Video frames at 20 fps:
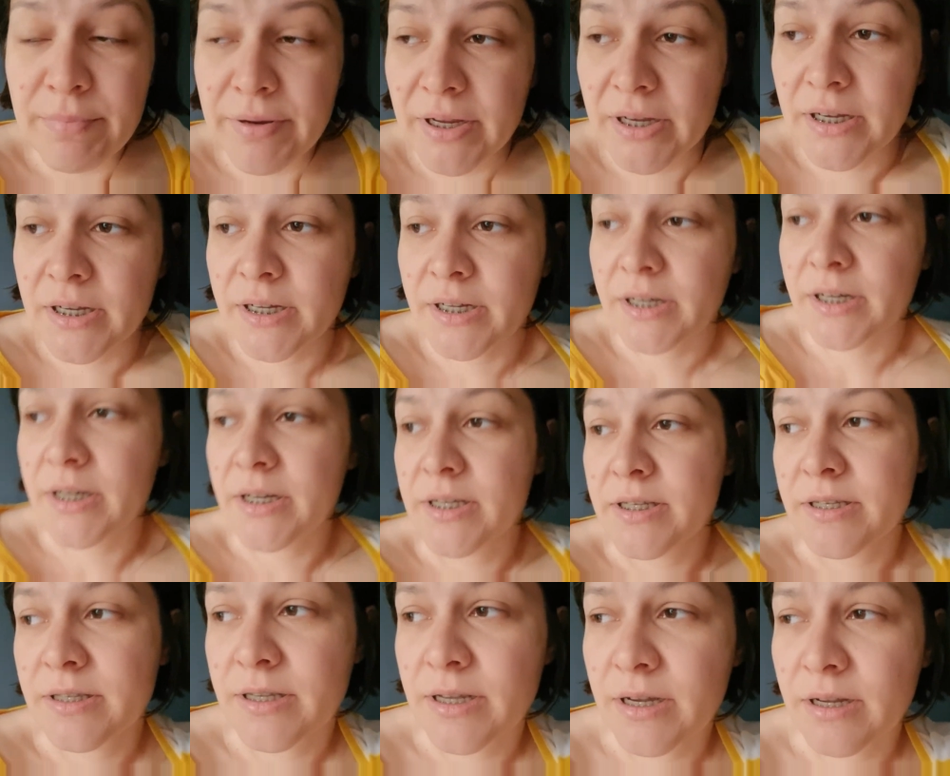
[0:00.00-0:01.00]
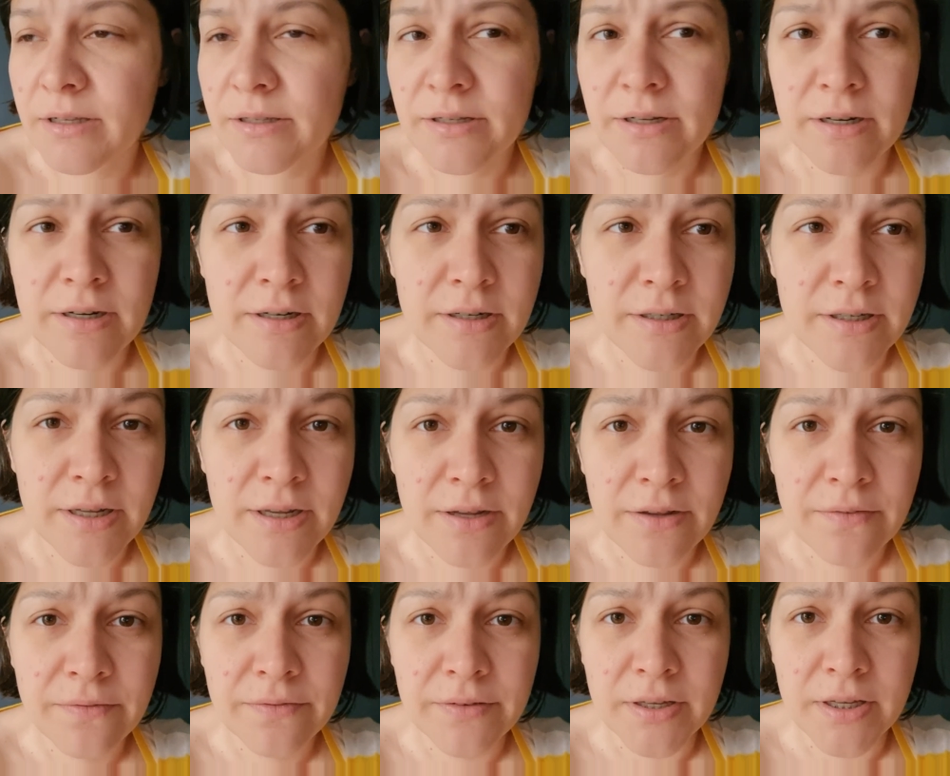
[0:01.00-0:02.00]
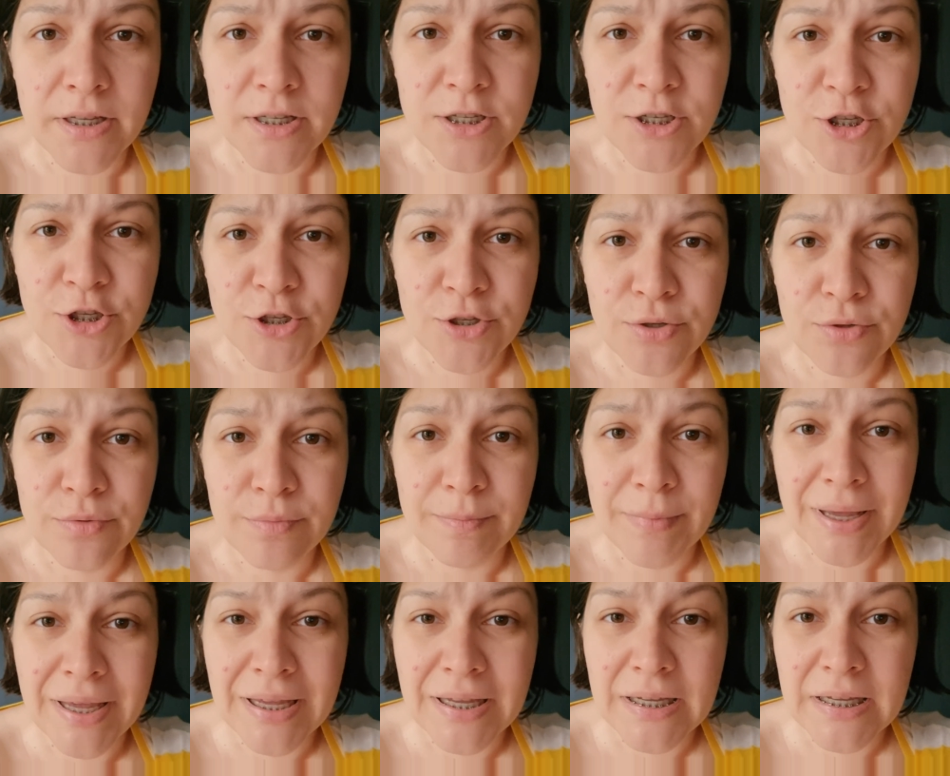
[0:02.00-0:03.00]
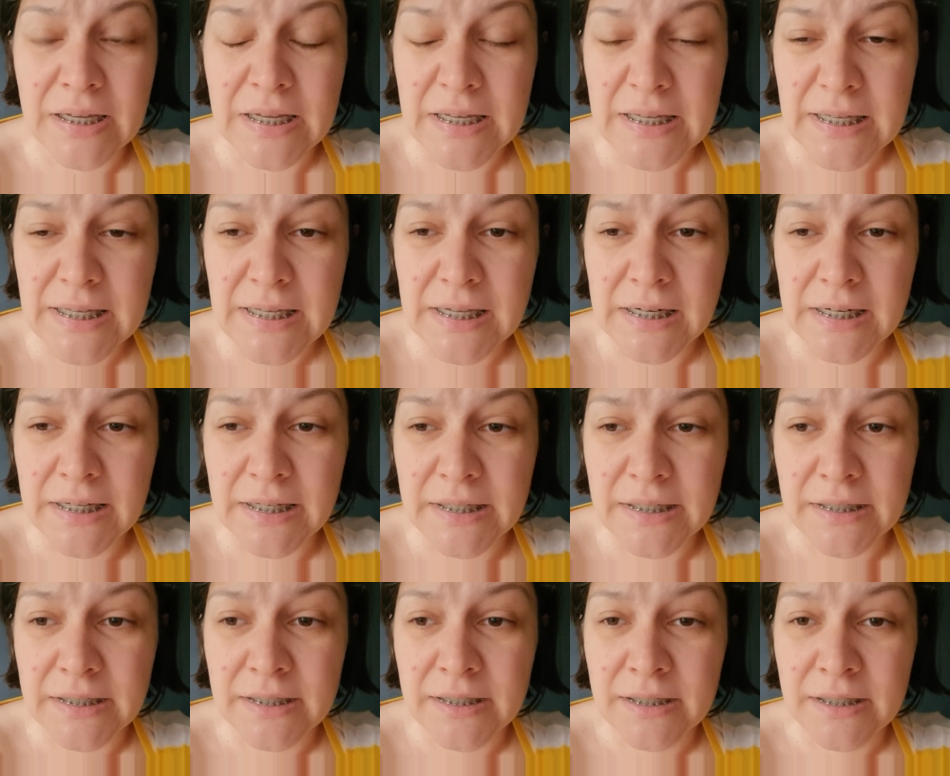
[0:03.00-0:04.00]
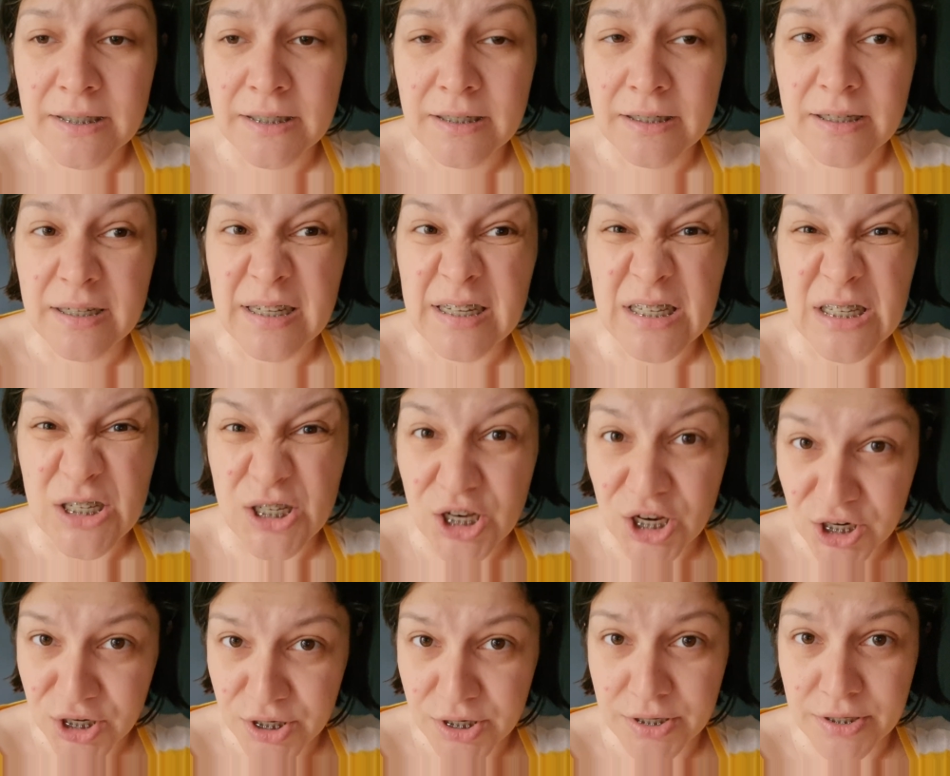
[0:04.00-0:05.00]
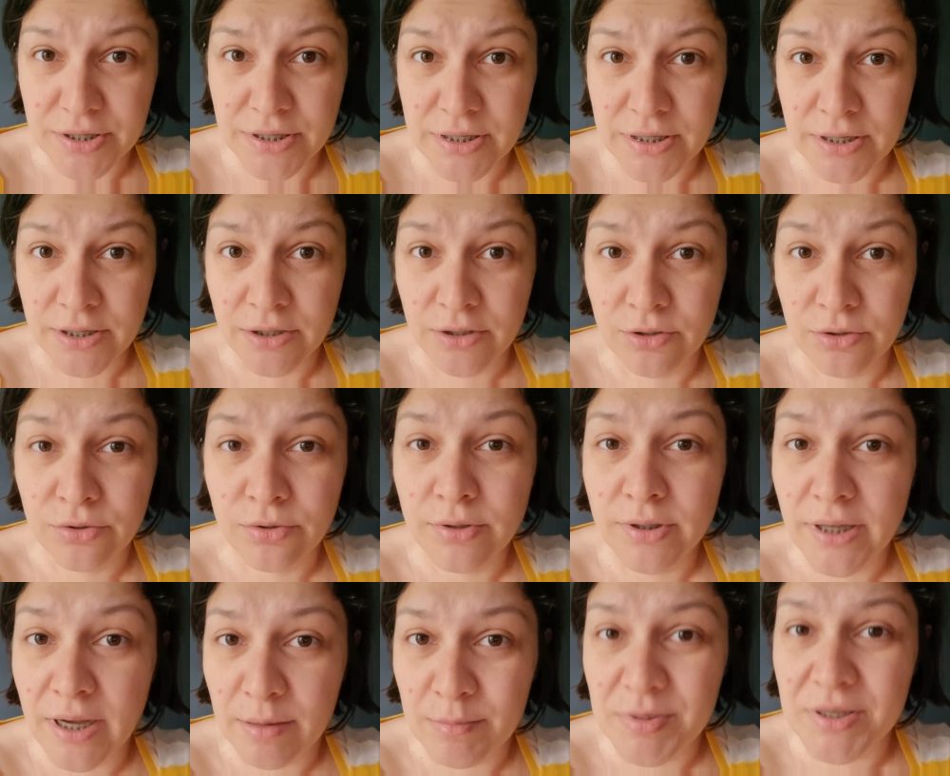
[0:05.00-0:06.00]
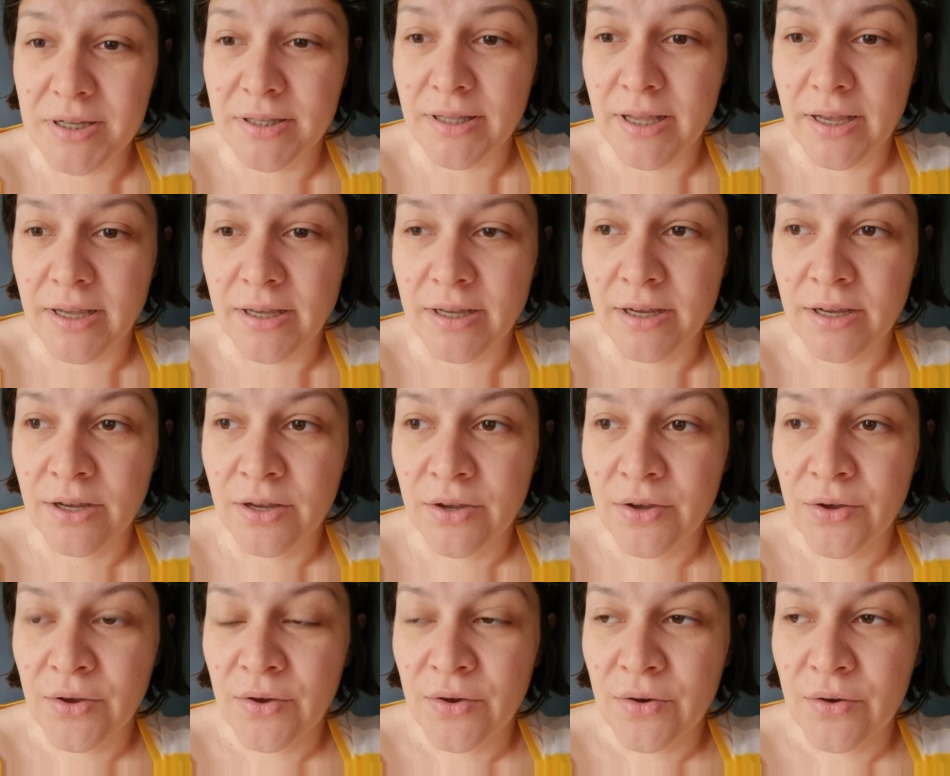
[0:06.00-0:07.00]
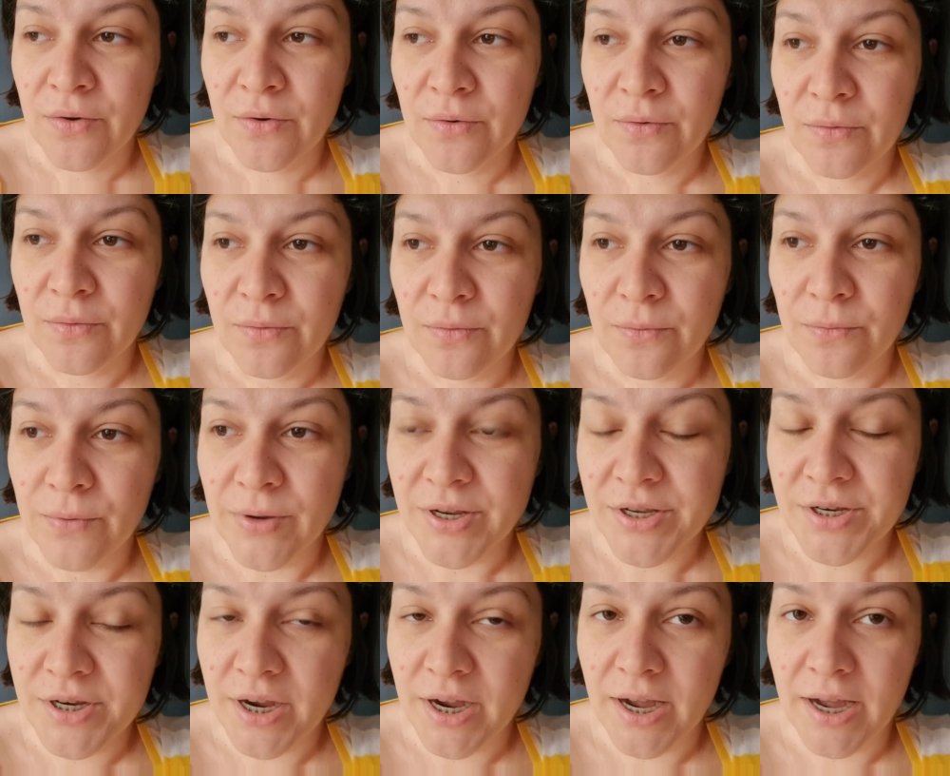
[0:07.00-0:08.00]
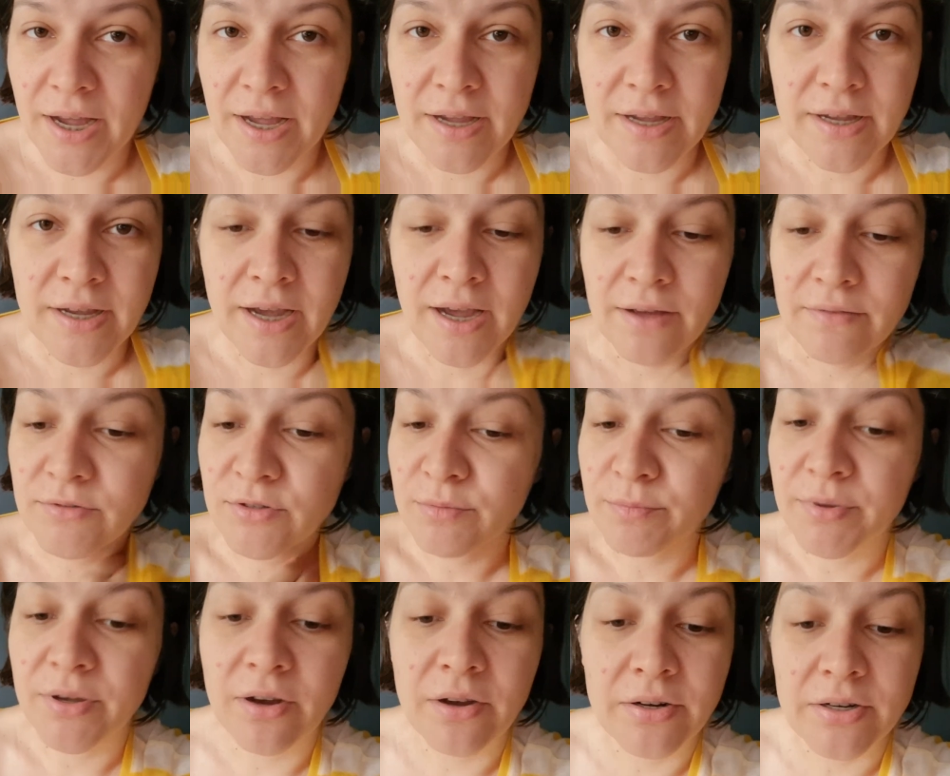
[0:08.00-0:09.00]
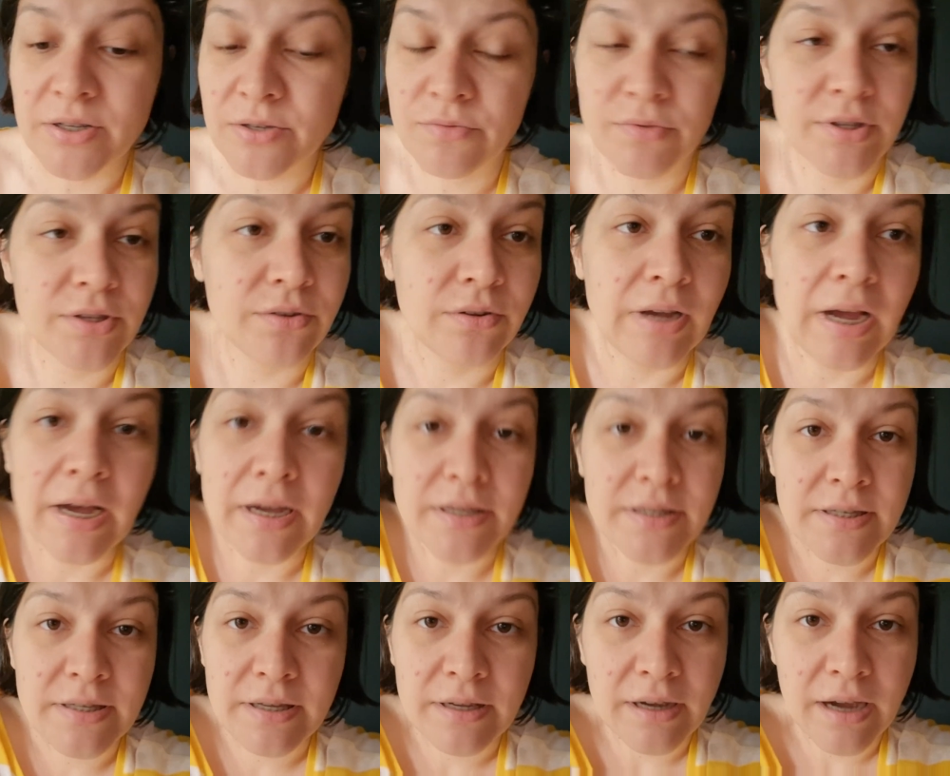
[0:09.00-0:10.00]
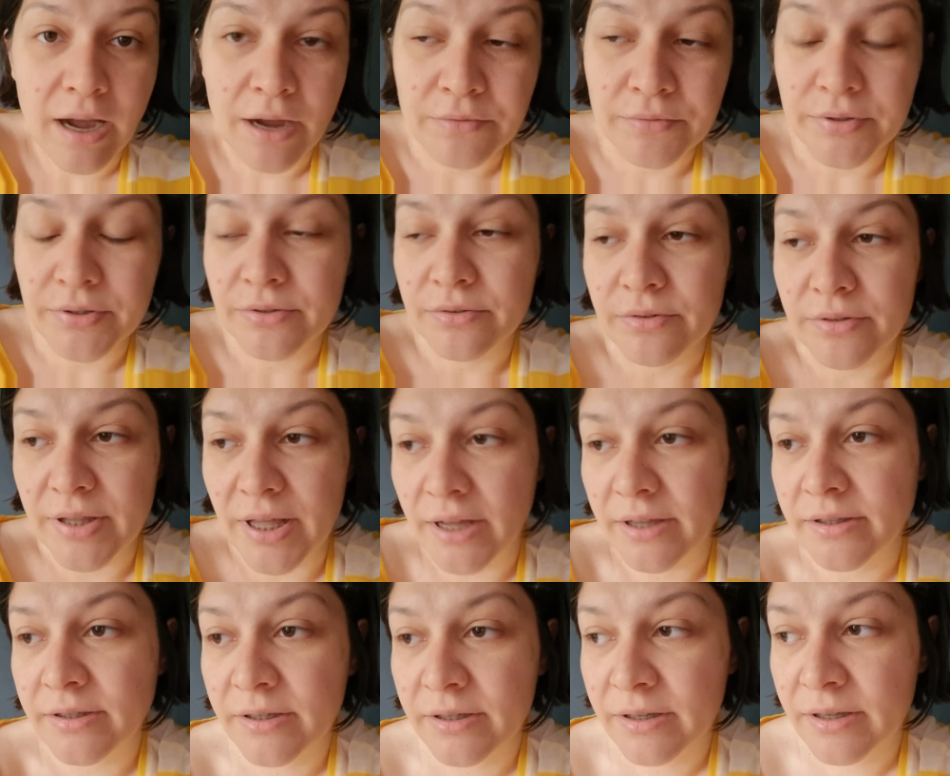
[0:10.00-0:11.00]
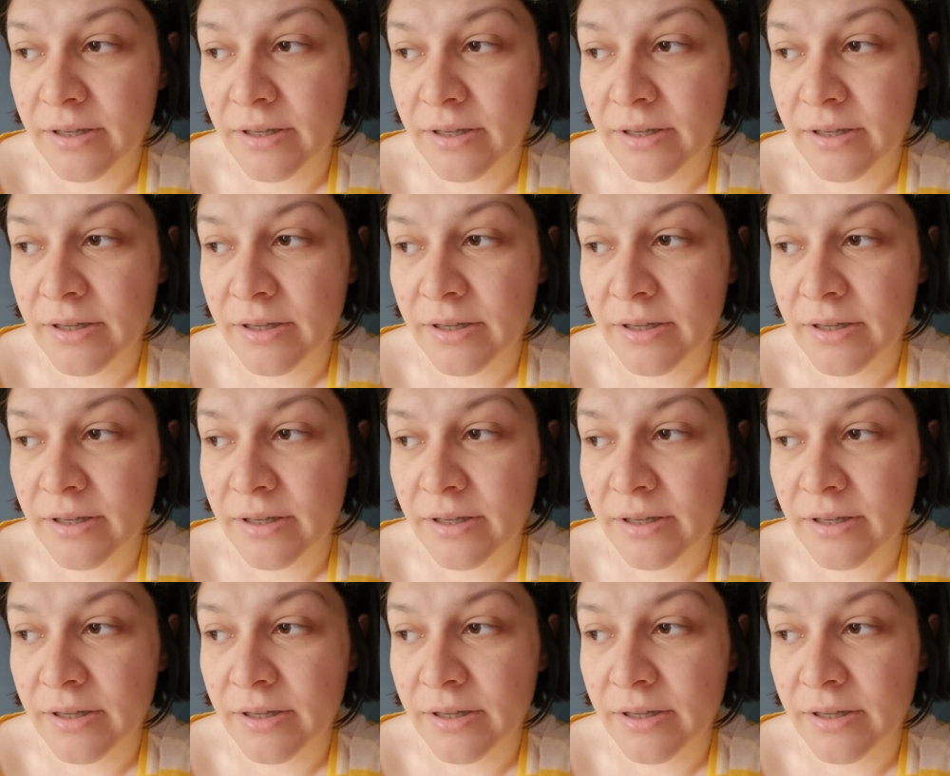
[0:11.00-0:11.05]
because the alternative is to make insulin injections 2 times a day, which, I have to be honest with you guys, I won't do that.